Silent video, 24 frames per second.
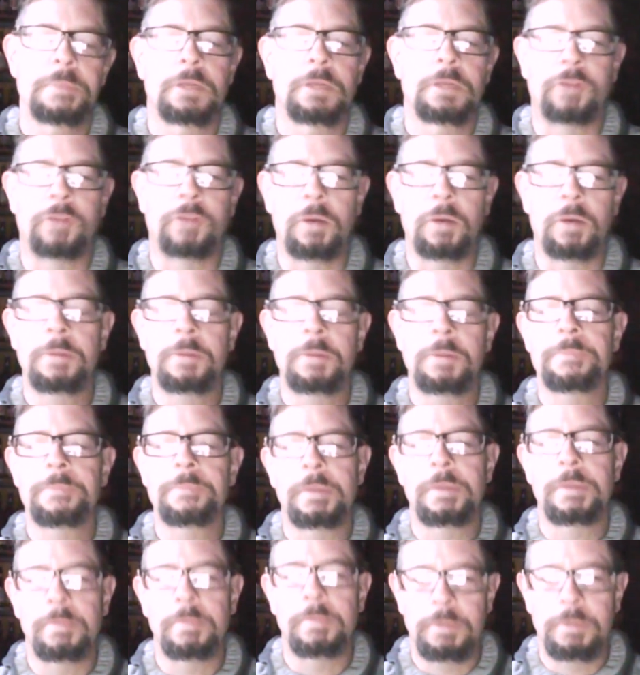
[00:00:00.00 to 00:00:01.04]
so
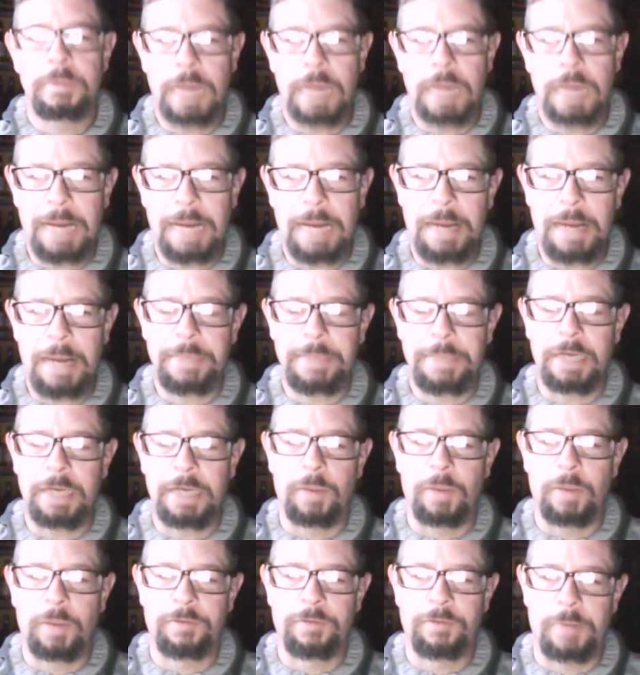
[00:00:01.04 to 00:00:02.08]
I'm getting
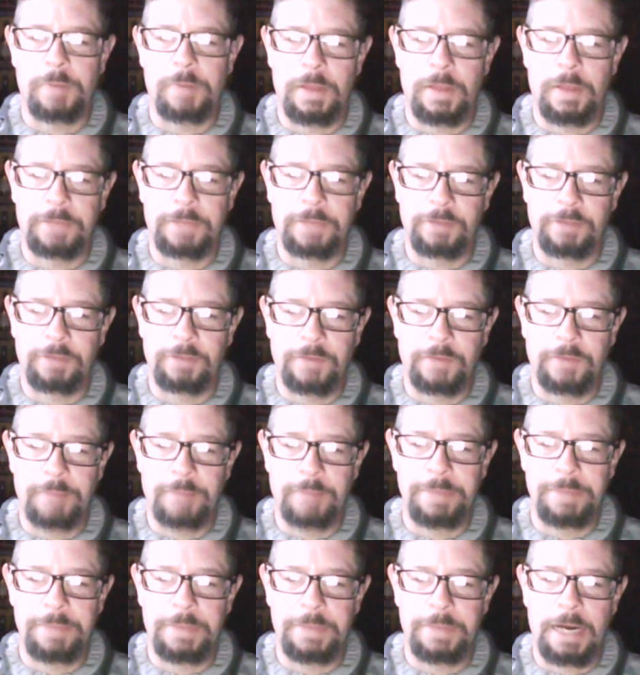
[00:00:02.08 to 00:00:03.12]
away from all that stuff.
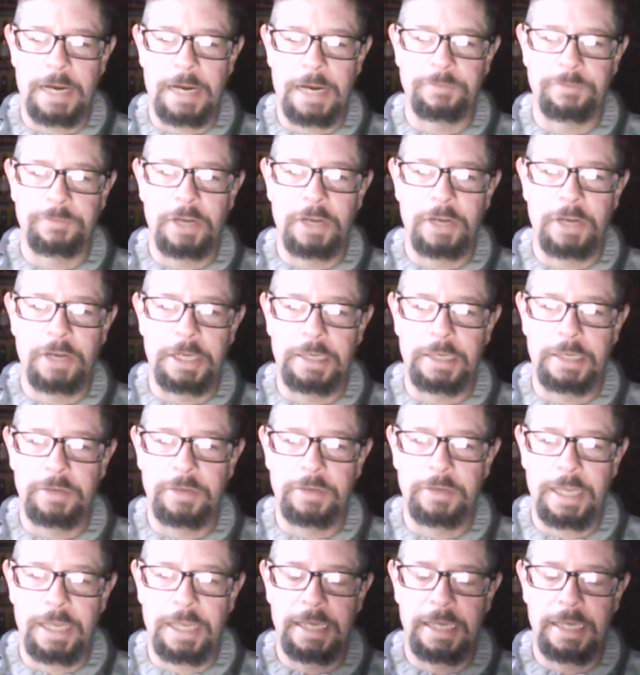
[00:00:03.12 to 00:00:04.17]
I've been there. I've done it.
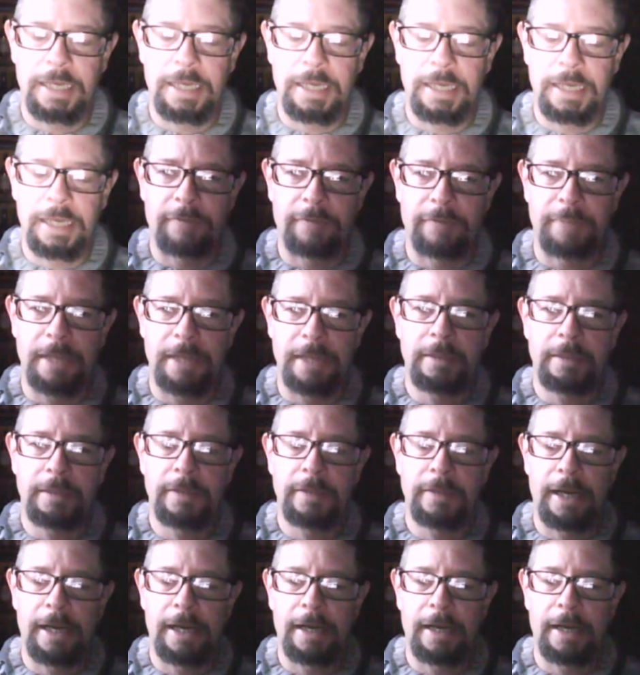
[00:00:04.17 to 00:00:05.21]
Okay, I've
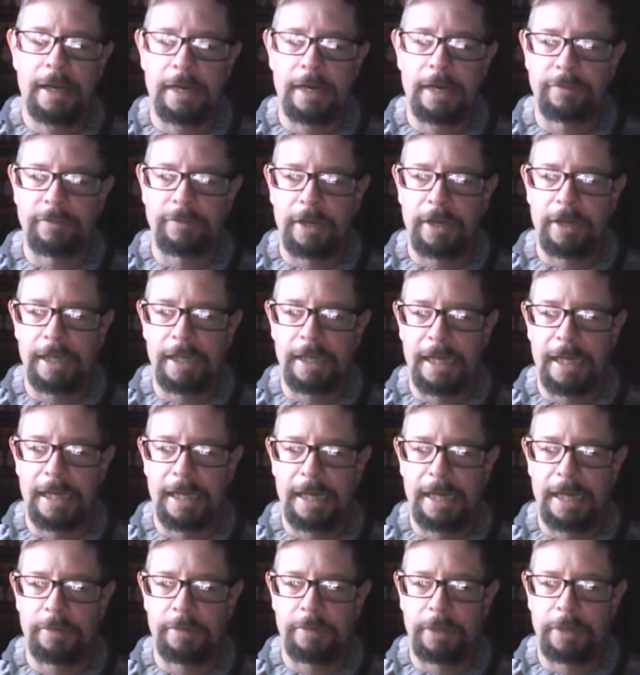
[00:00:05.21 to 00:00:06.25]
been there and I've done it,
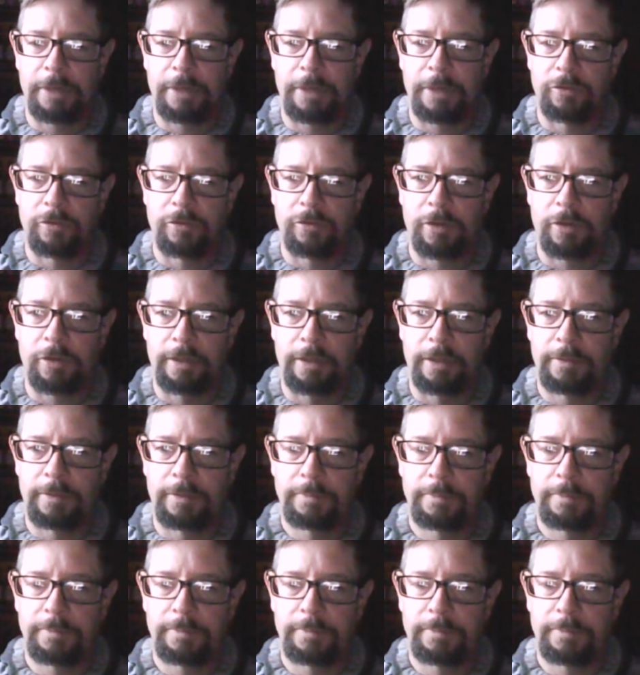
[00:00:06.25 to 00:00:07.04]
and I didn't really enjoy it.